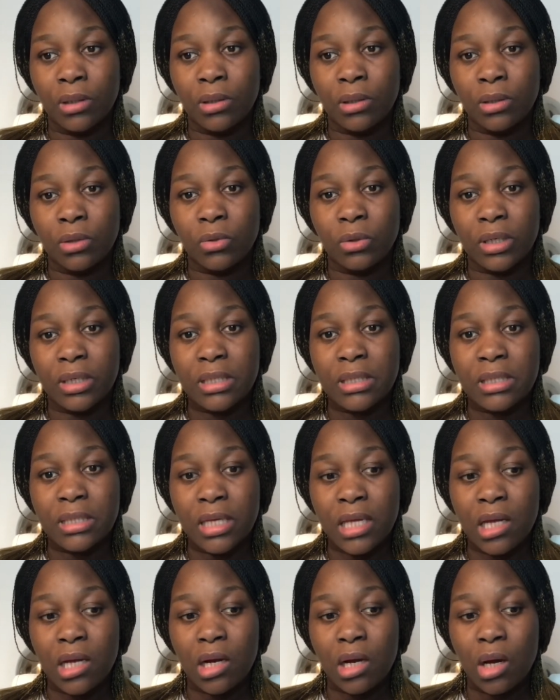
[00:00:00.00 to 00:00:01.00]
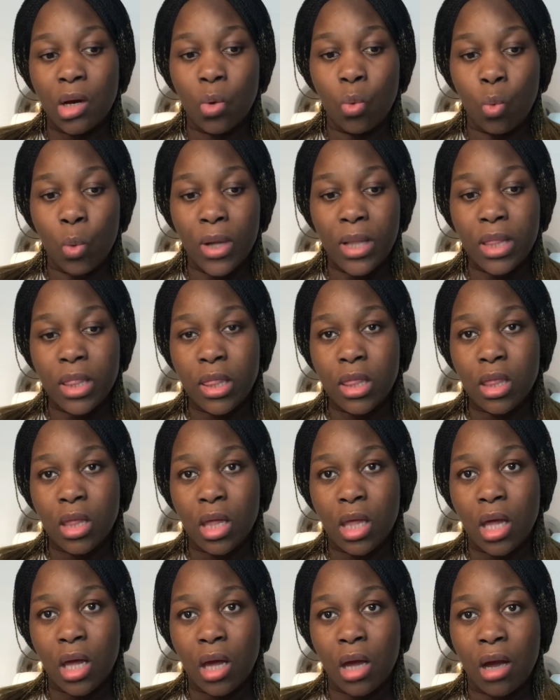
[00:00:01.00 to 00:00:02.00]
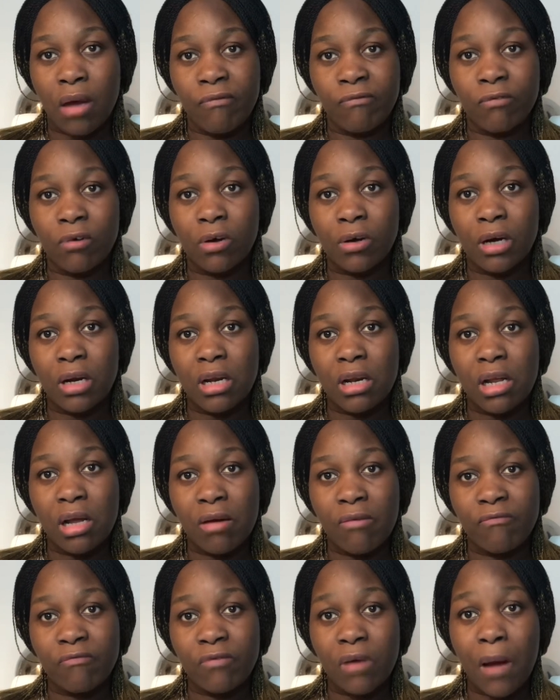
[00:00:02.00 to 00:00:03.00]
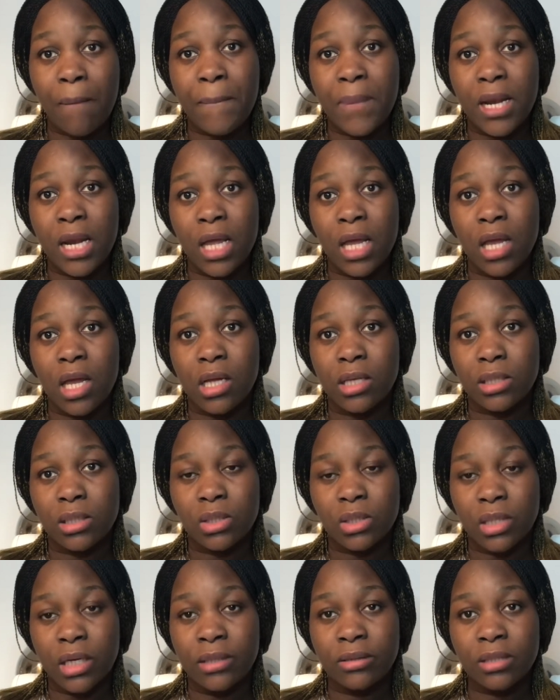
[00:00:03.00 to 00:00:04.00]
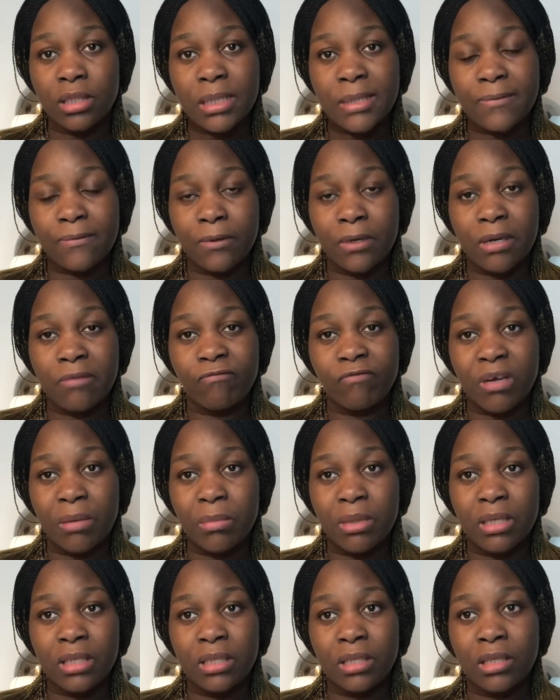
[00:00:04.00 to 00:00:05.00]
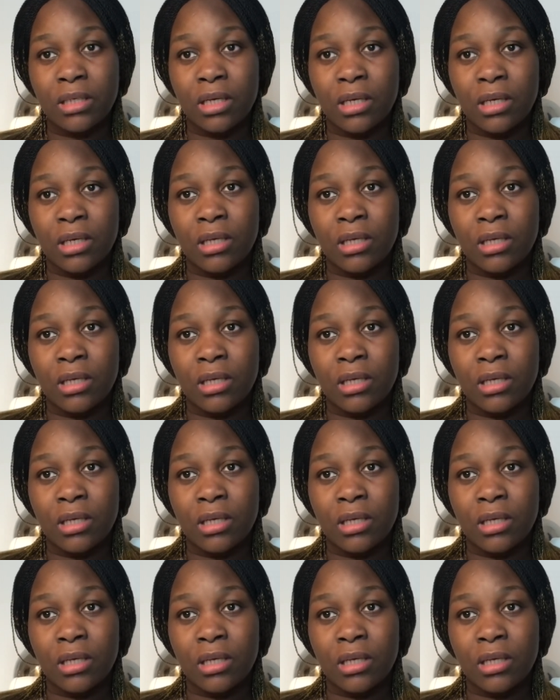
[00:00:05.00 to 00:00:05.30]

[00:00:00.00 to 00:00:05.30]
You are staying with a foreign family, and this foreign family,